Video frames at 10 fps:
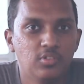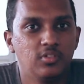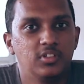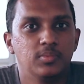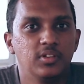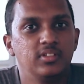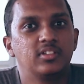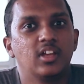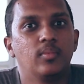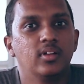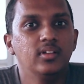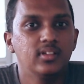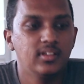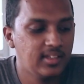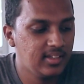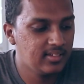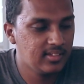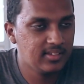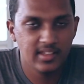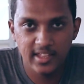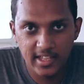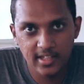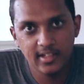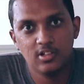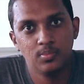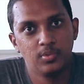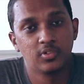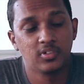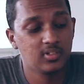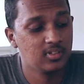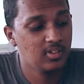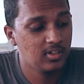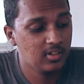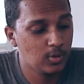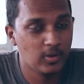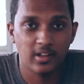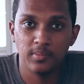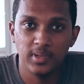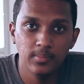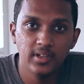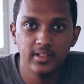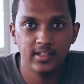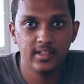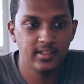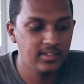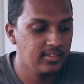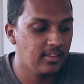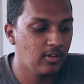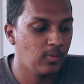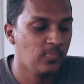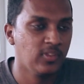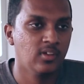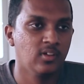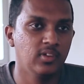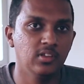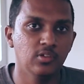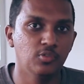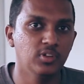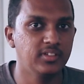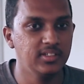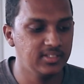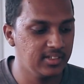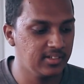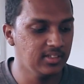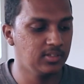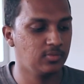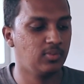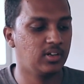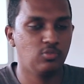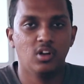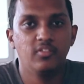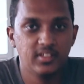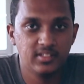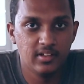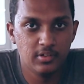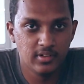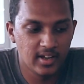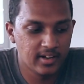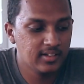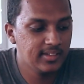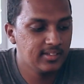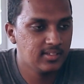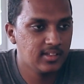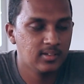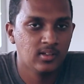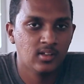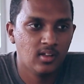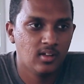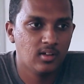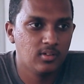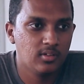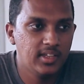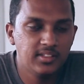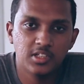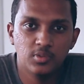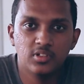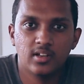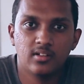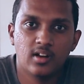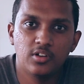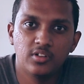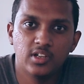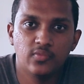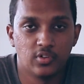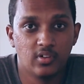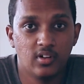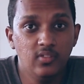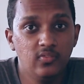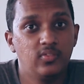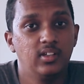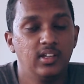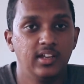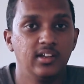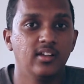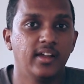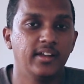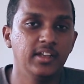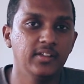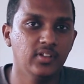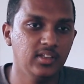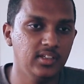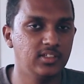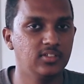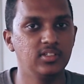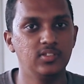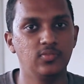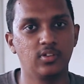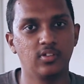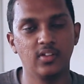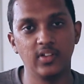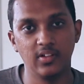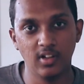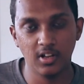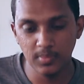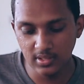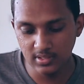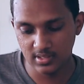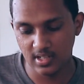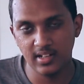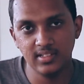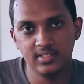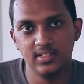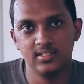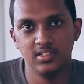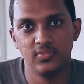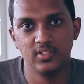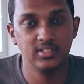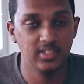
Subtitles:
would notice about this camera is its AI component. Now what I mean by AI is, now with the Nova 3 series, what Huawei has done is that each time you try to take a photograph, it will identify each of these photograph environments under six different